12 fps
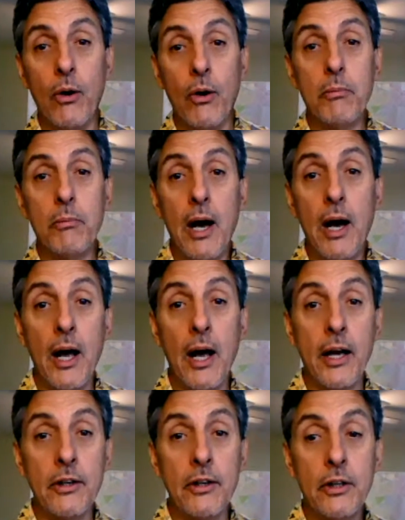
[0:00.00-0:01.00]
own
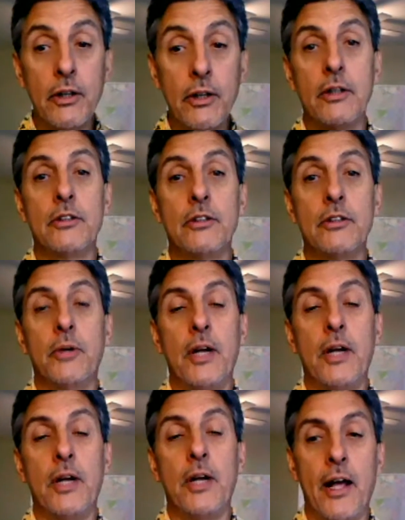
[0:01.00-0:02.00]
mind to
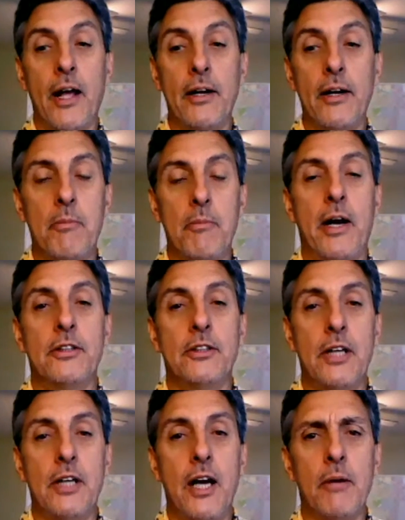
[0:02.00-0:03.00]
whatever end I might
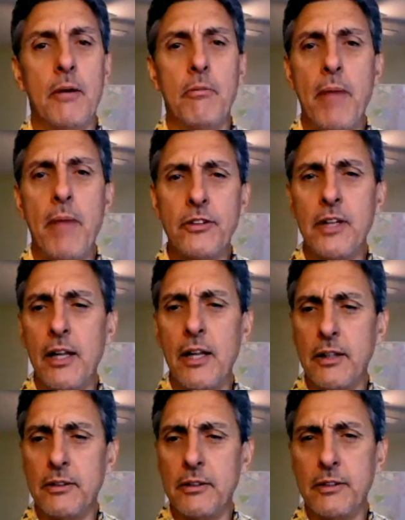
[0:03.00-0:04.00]
desire. Imagine
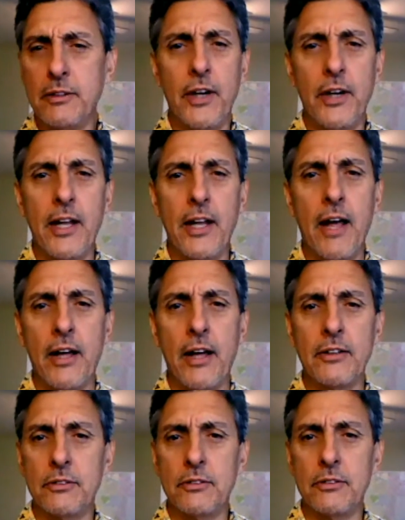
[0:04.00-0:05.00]
it's funny how
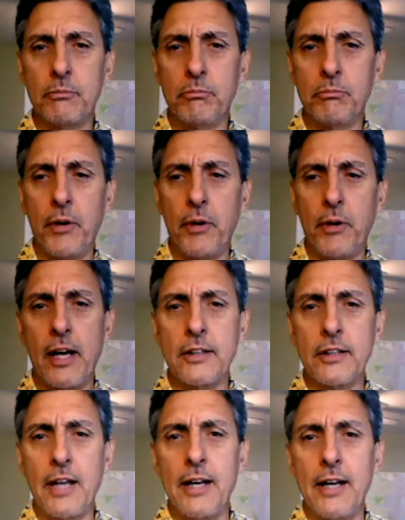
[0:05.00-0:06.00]
that prayer kind
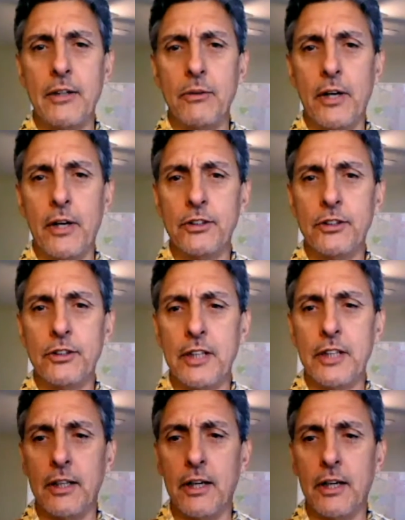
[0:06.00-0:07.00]
of tied into what I just
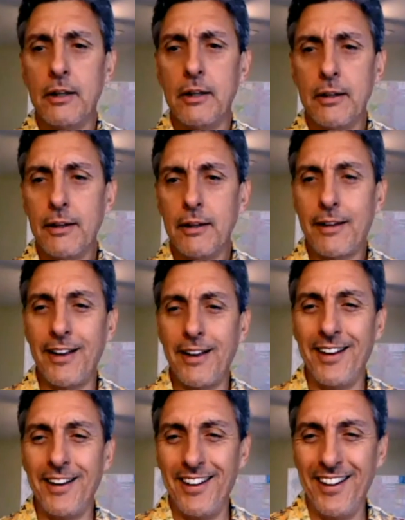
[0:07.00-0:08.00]
said there.
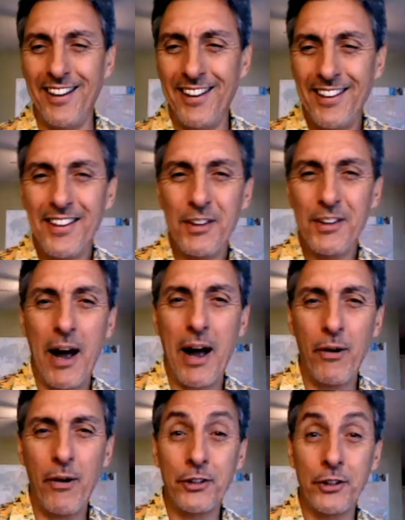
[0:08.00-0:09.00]
The
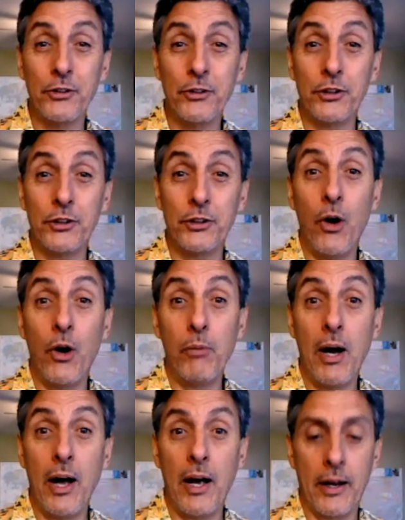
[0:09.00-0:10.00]
power to use your own
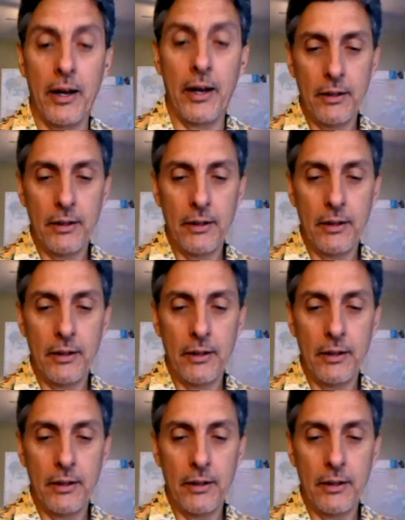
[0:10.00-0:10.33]
mind.